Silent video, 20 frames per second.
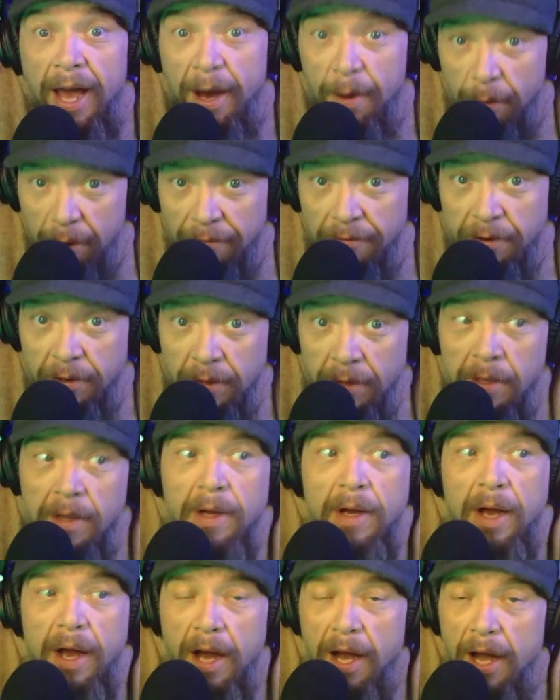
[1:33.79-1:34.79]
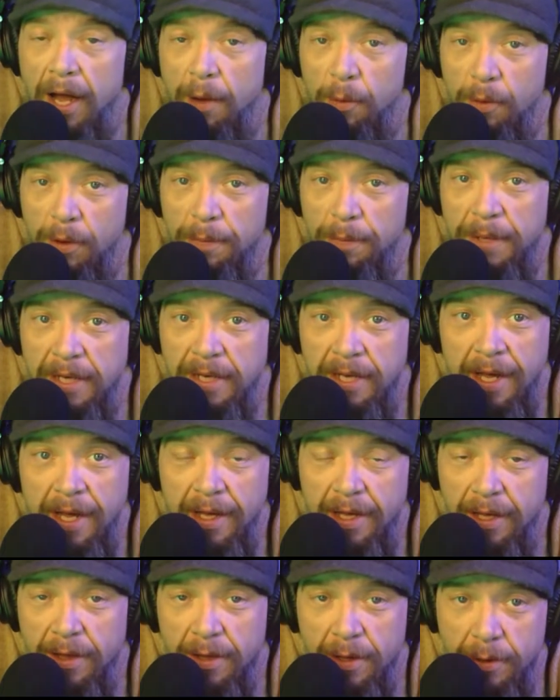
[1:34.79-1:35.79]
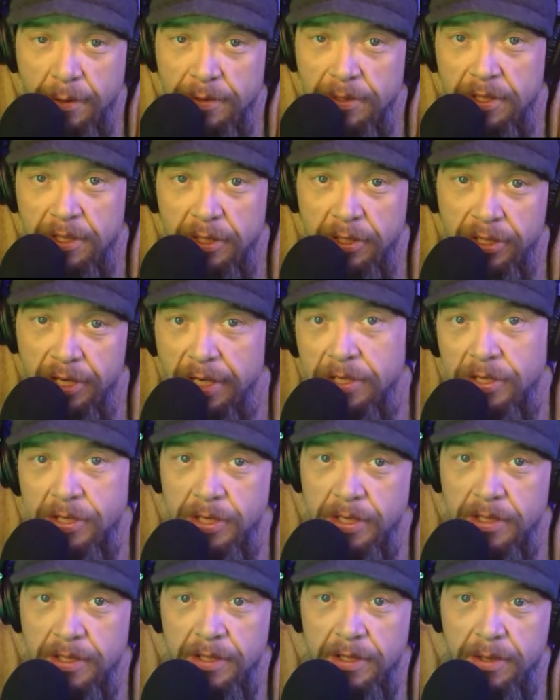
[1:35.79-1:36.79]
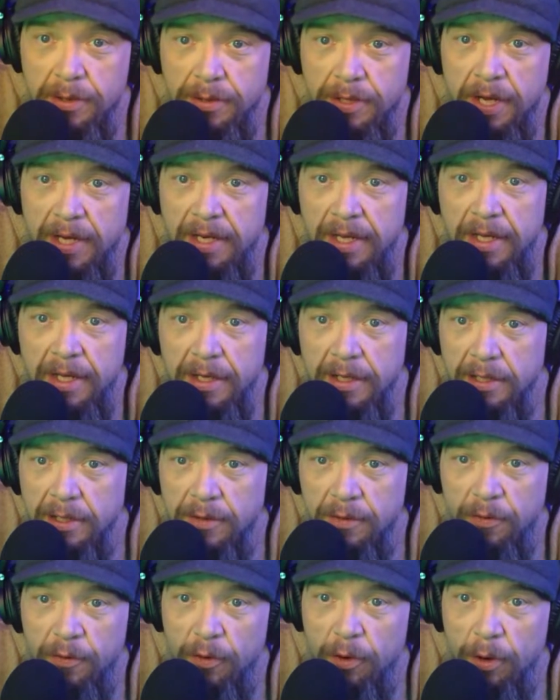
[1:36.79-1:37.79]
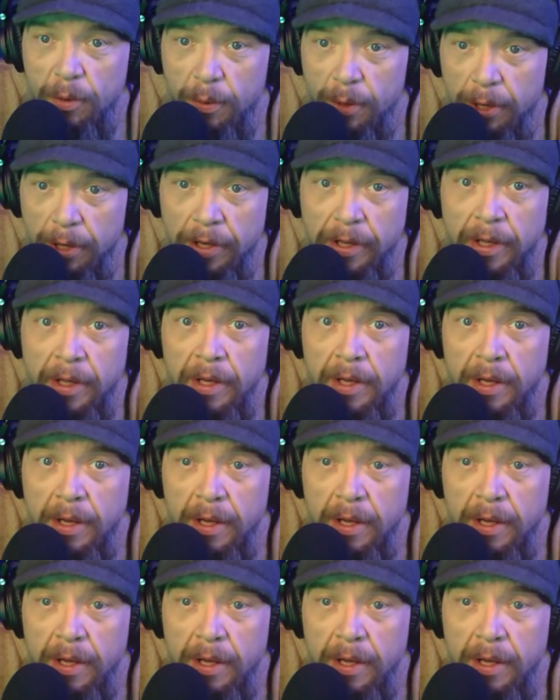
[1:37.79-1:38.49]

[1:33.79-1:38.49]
However, I will be taking those suggestions and those ideas forward